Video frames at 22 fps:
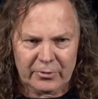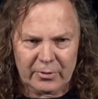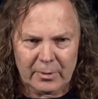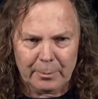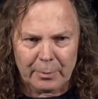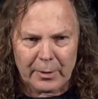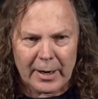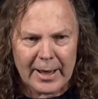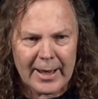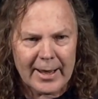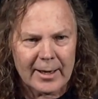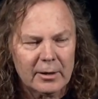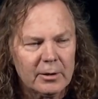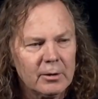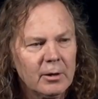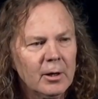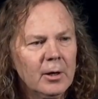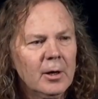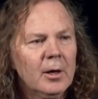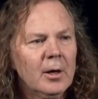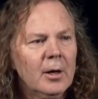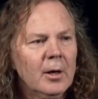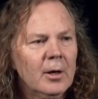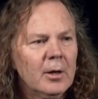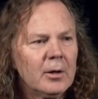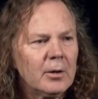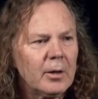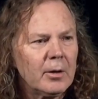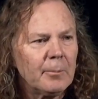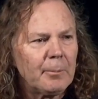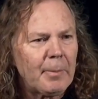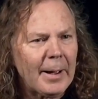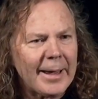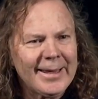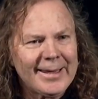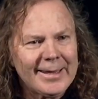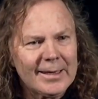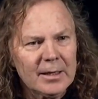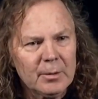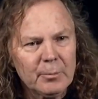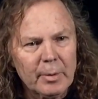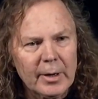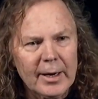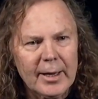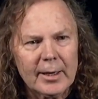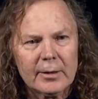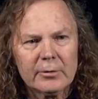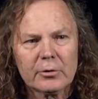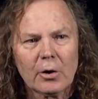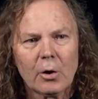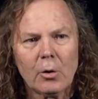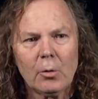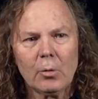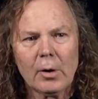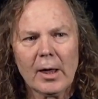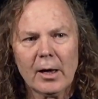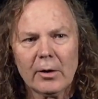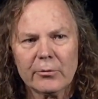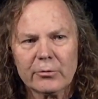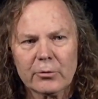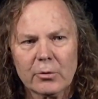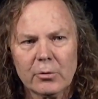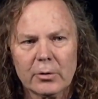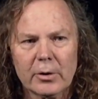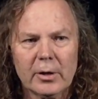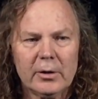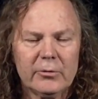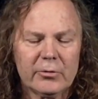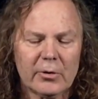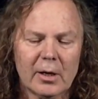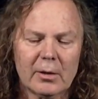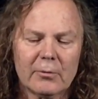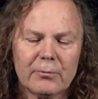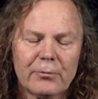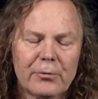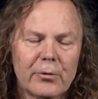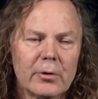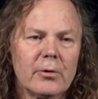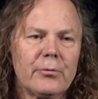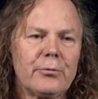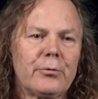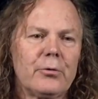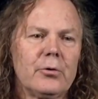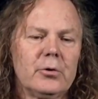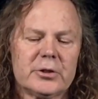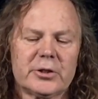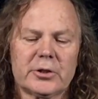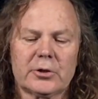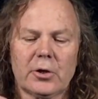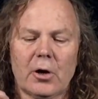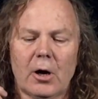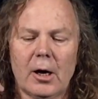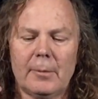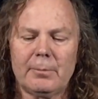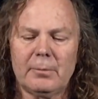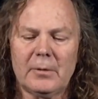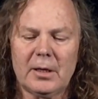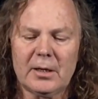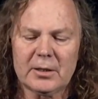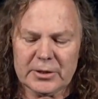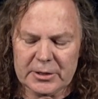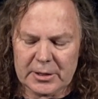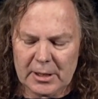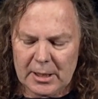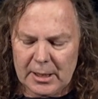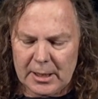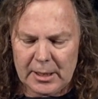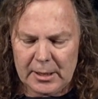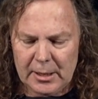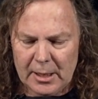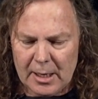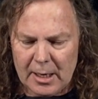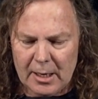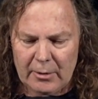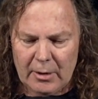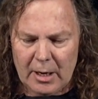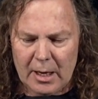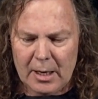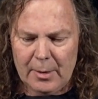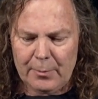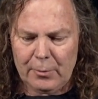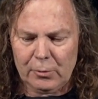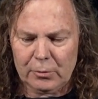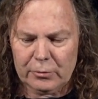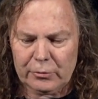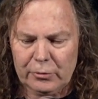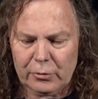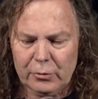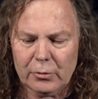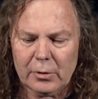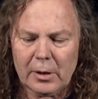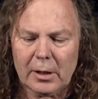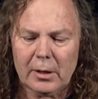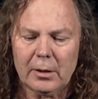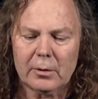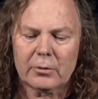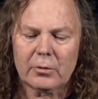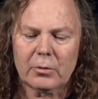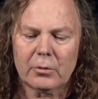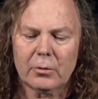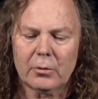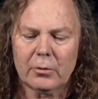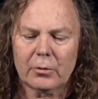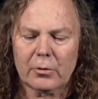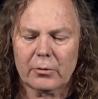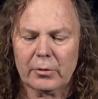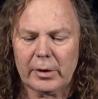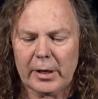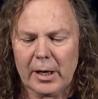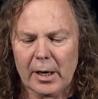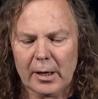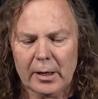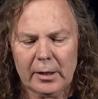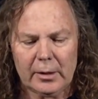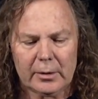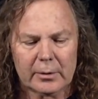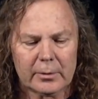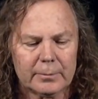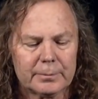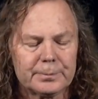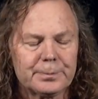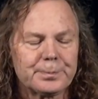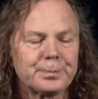the brand, the baking brand Toll House cookies. And for the first time, Nestle are able to create